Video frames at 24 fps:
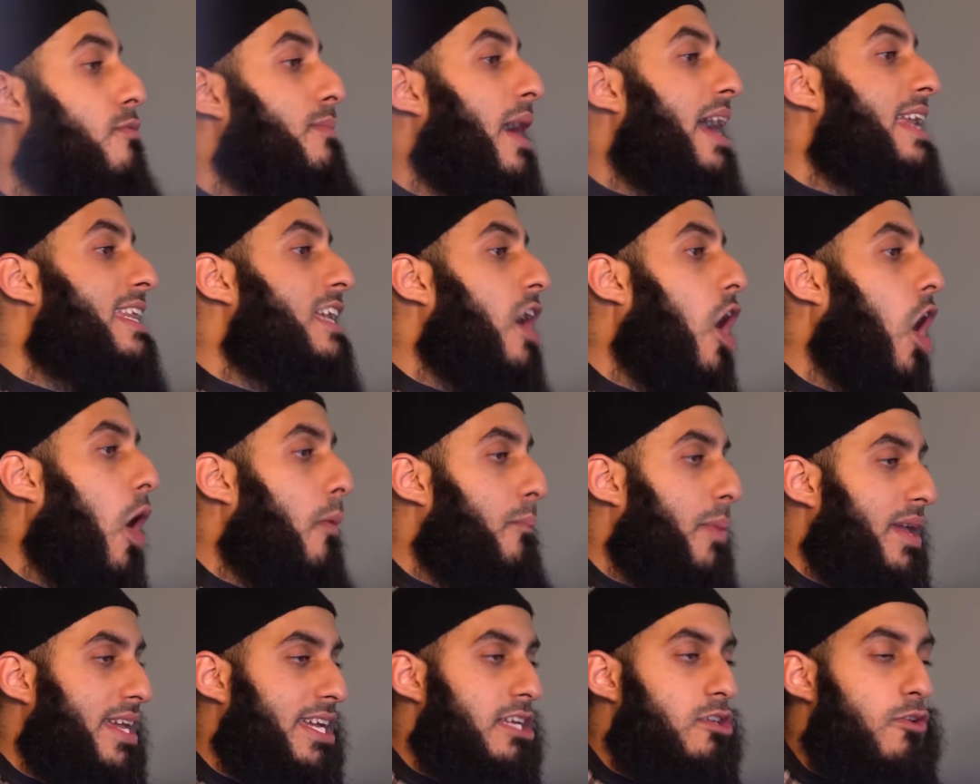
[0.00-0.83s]
from any
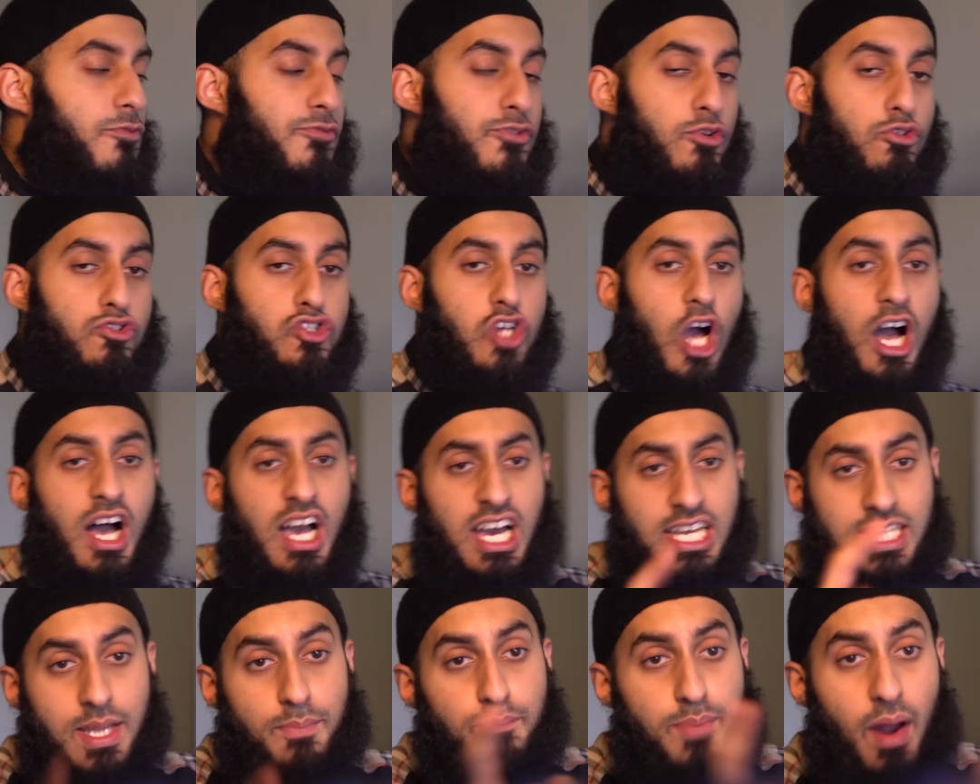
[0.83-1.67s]
heartbreak in the future,
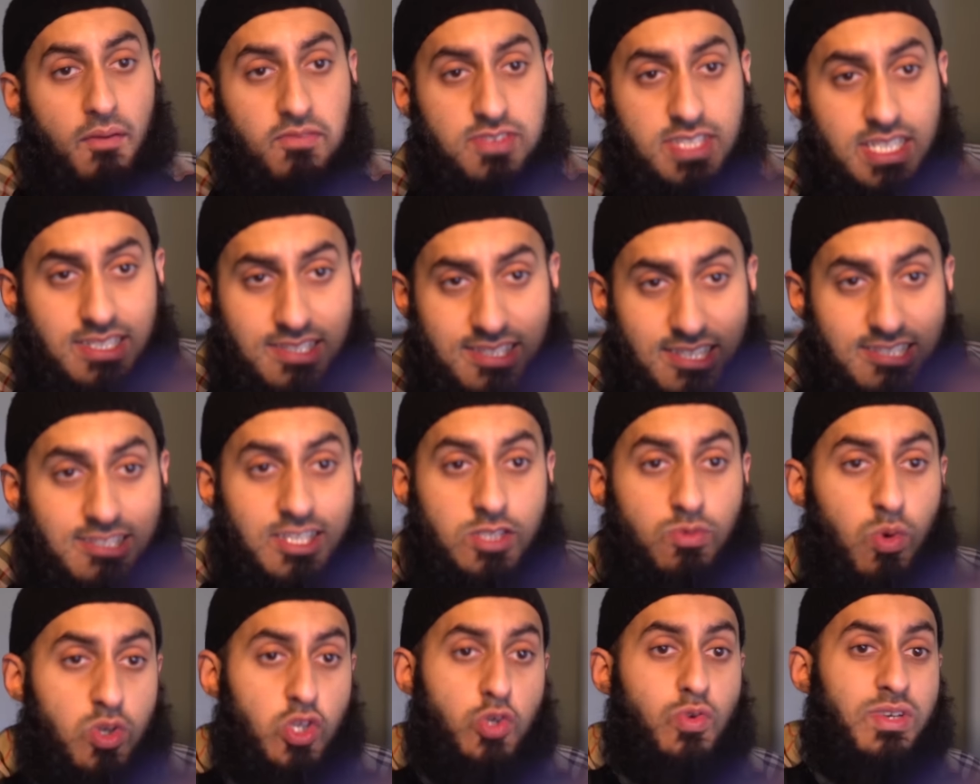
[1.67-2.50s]
then brothers and
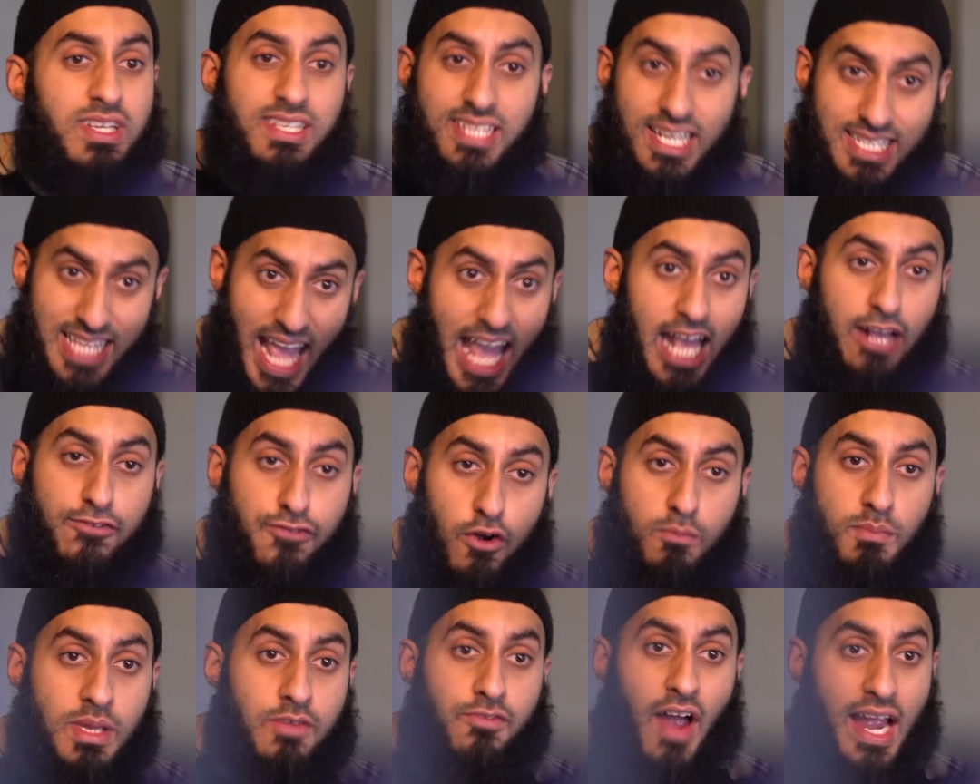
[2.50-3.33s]
sisters, what you need to take
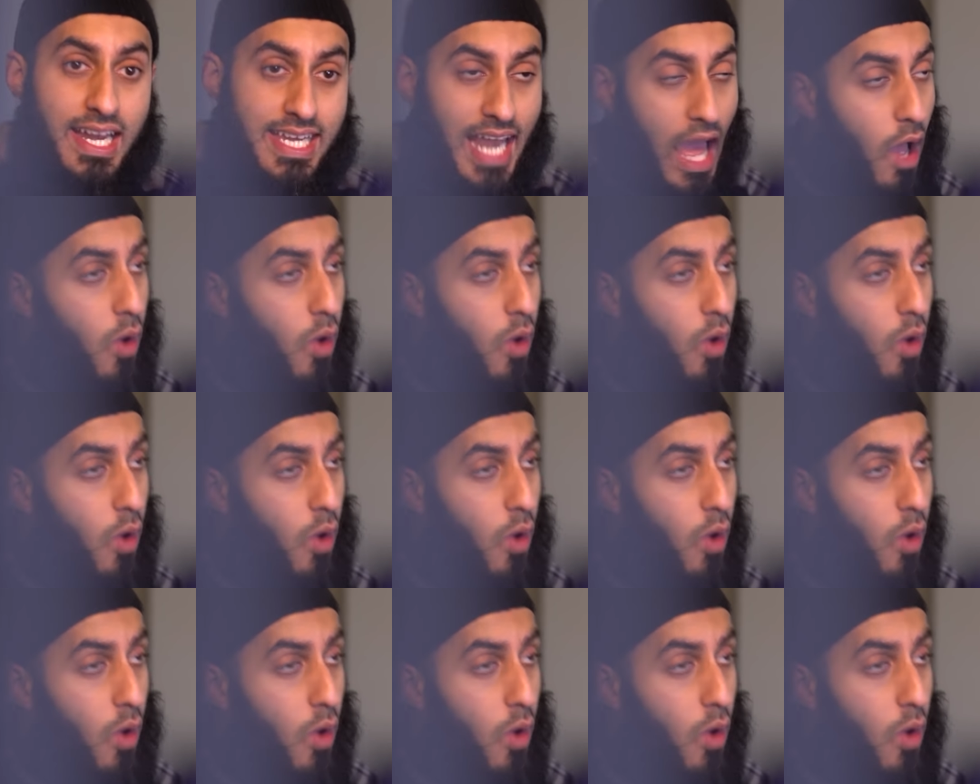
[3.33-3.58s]
from me right